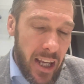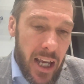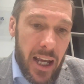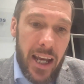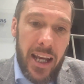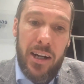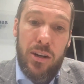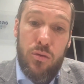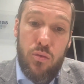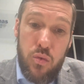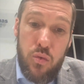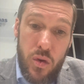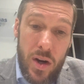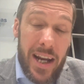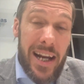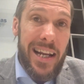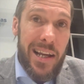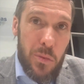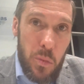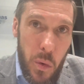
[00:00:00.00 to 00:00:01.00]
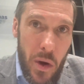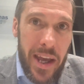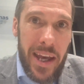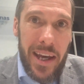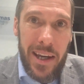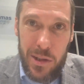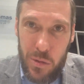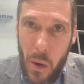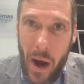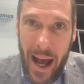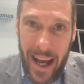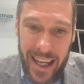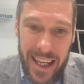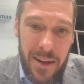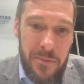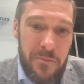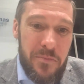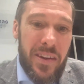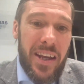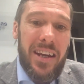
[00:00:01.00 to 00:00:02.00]
In a really weird way,
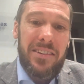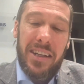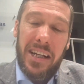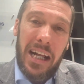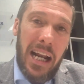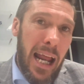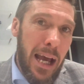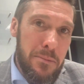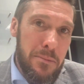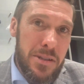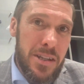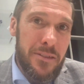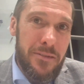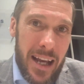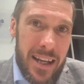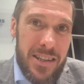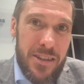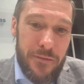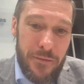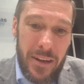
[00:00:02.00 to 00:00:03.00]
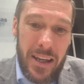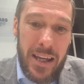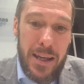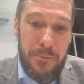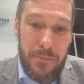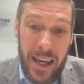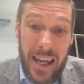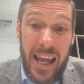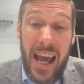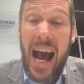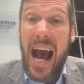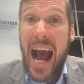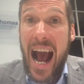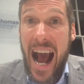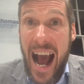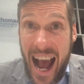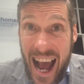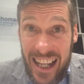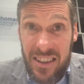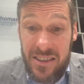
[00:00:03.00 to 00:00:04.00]
the collapse of SVB
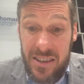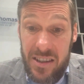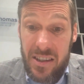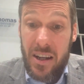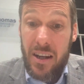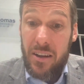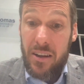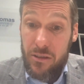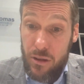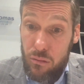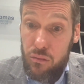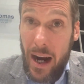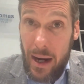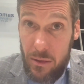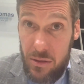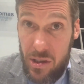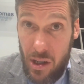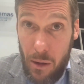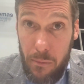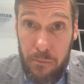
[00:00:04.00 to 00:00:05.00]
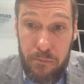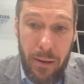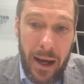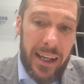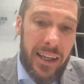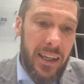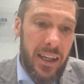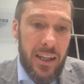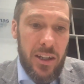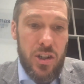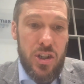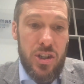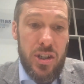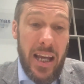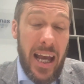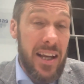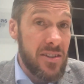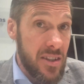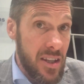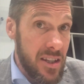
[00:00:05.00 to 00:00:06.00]
and the rout on banking
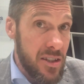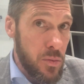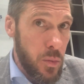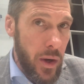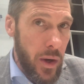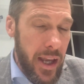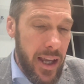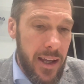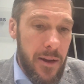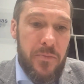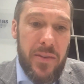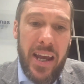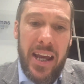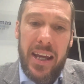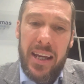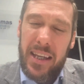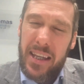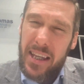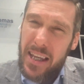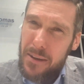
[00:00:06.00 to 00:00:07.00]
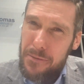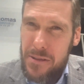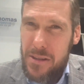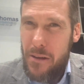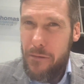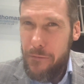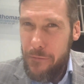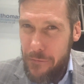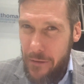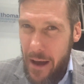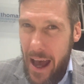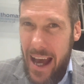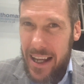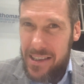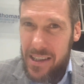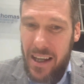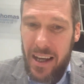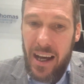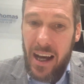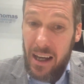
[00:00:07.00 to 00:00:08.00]
shares this week gives the Fed
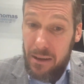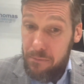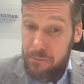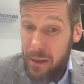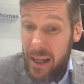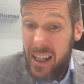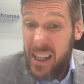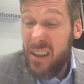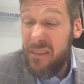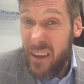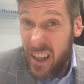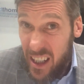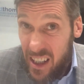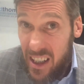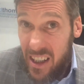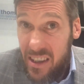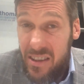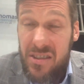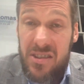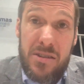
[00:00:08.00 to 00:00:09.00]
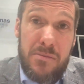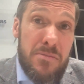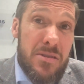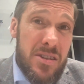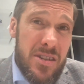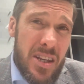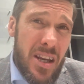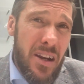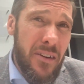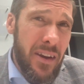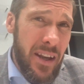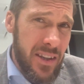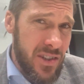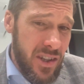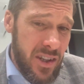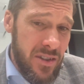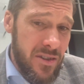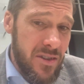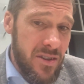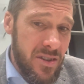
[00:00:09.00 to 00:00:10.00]
and Bank of England some serious
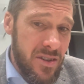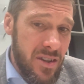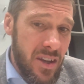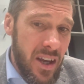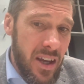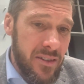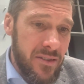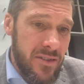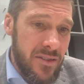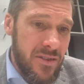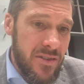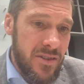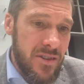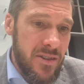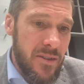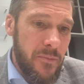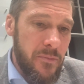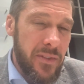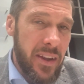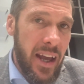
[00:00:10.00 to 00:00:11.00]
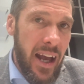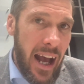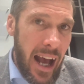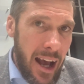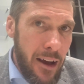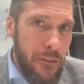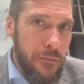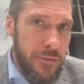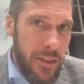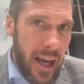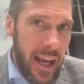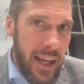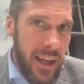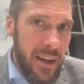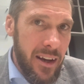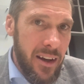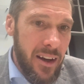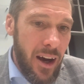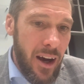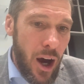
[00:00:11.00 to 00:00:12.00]
concerns. Have they
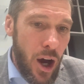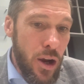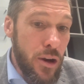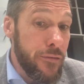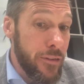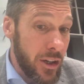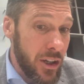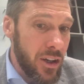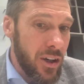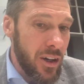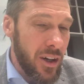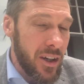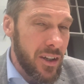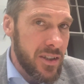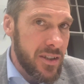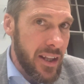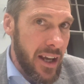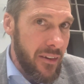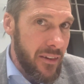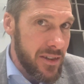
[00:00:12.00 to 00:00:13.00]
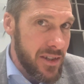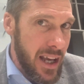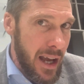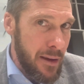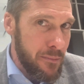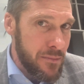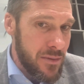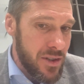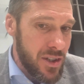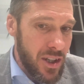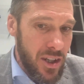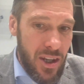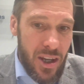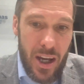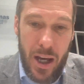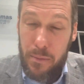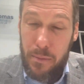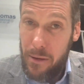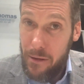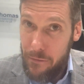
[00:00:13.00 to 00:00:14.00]
overcooked their attempts to
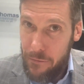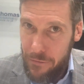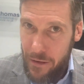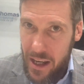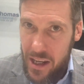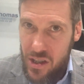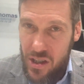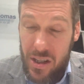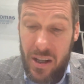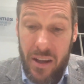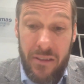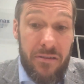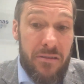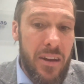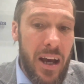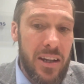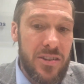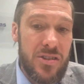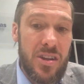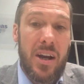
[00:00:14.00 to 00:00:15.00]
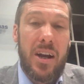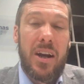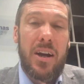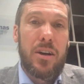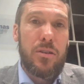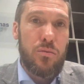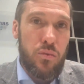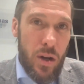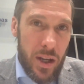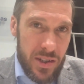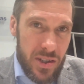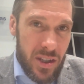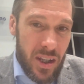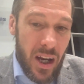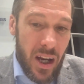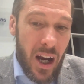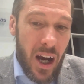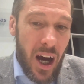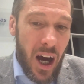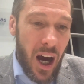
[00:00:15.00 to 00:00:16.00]
curb inflation and thus risk
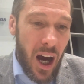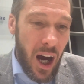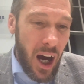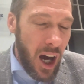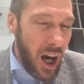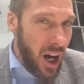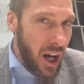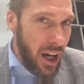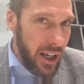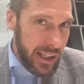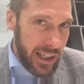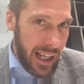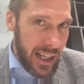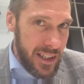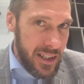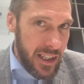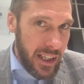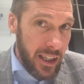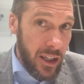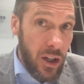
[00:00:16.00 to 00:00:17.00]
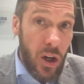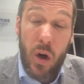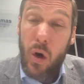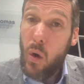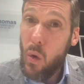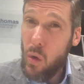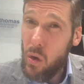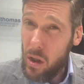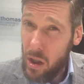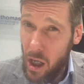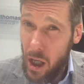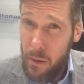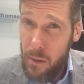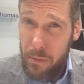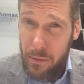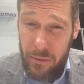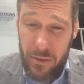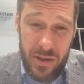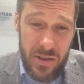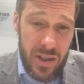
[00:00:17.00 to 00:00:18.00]
a hard landing or global
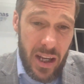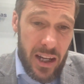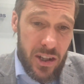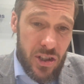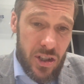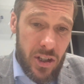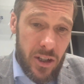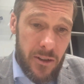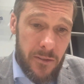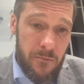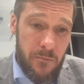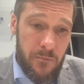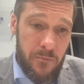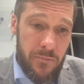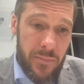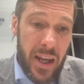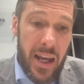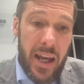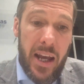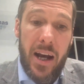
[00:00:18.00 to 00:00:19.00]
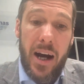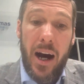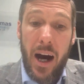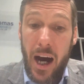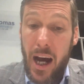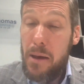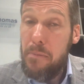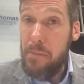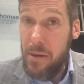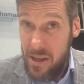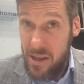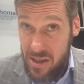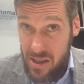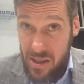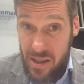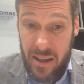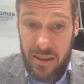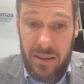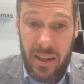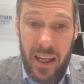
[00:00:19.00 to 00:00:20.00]
recession? I
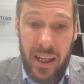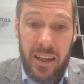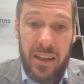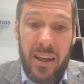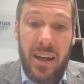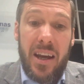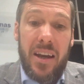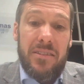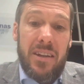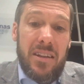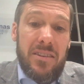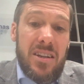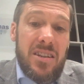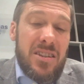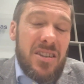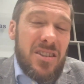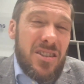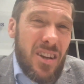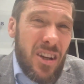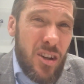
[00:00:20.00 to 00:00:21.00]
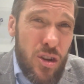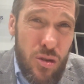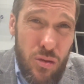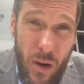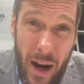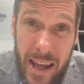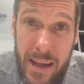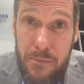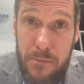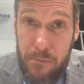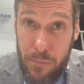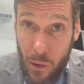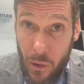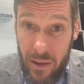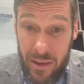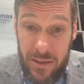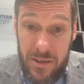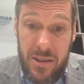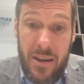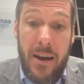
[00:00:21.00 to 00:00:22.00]
personally think that this is a great
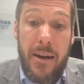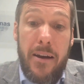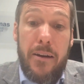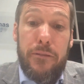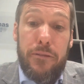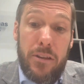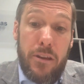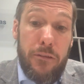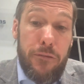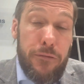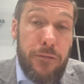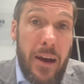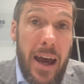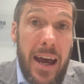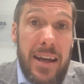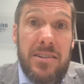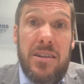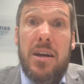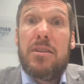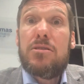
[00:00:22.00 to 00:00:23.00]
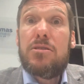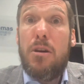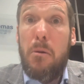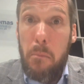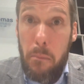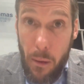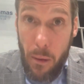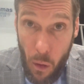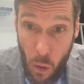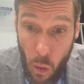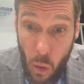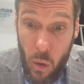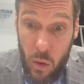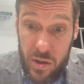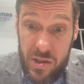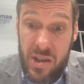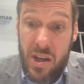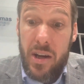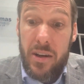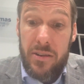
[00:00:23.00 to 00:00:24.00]
point for the Fed to
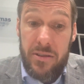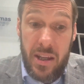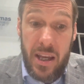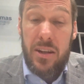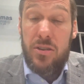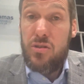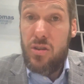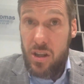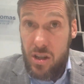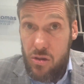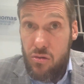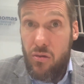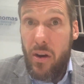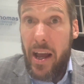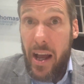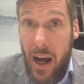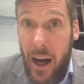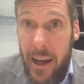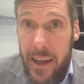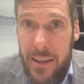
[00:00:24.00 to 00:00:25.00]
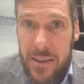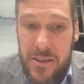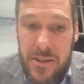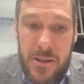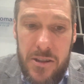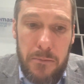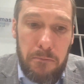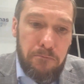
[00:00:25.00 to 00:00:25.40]
pause the interest rate hikes.